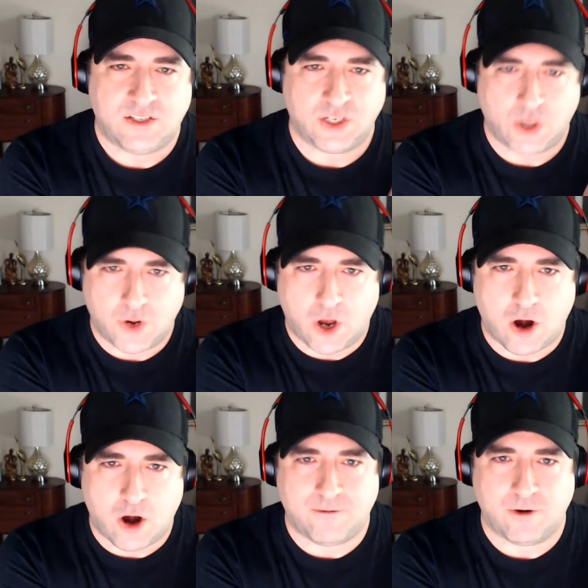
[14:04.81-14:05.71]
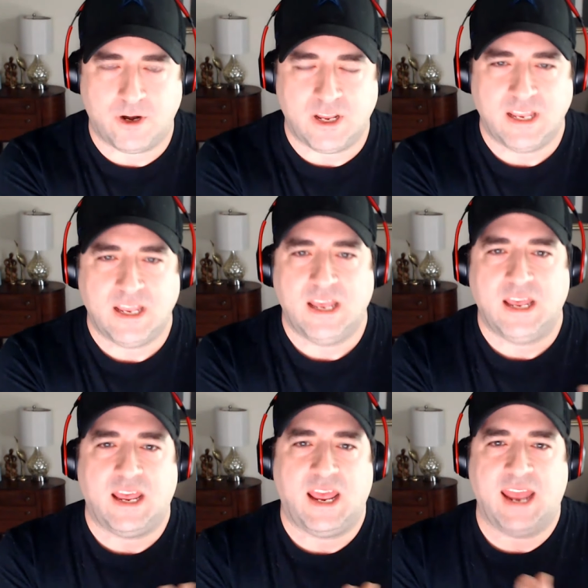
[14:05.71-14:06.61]
to go to Harvard
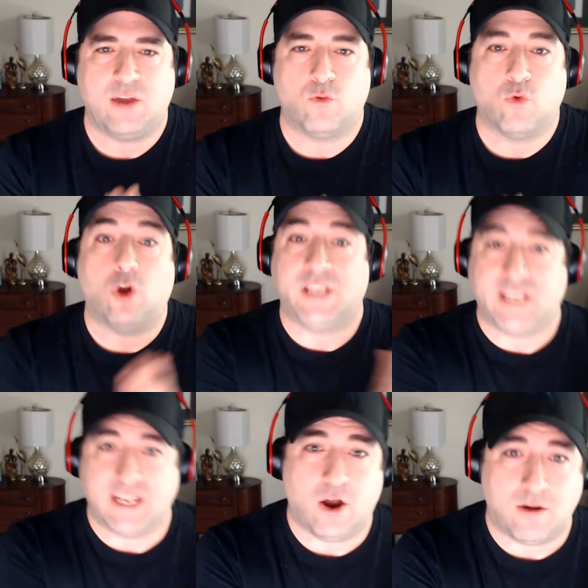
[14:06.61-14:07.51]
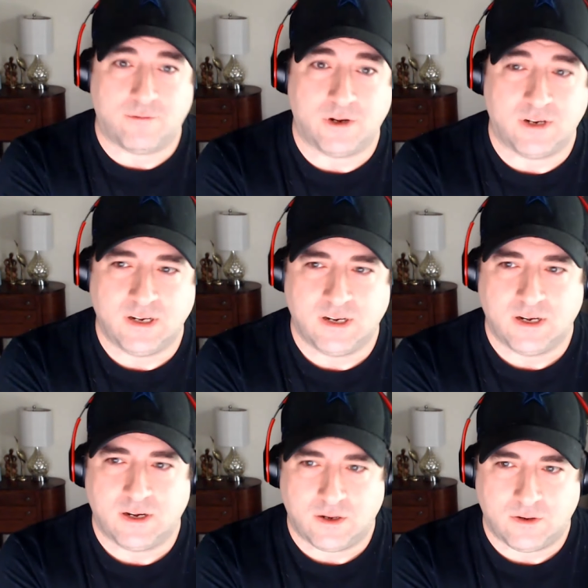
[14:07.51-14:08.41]
and enrolling in Harvard
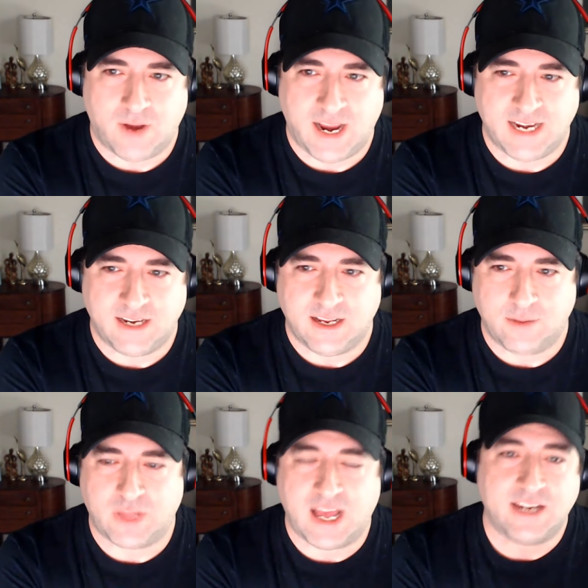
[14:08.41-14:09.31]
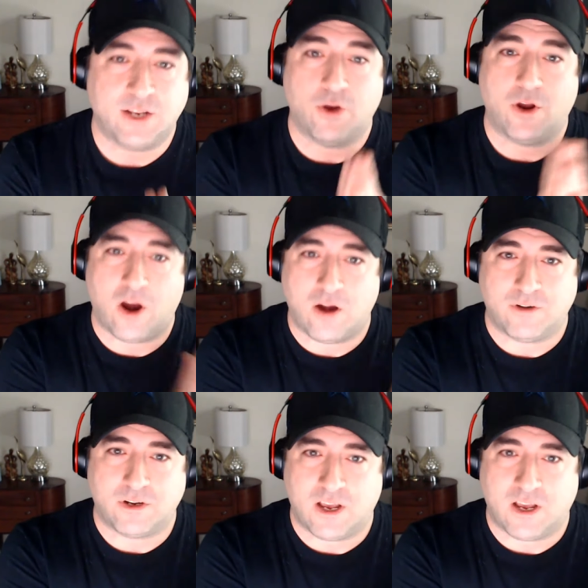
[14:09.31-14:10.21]
right? Applying to go to Harvard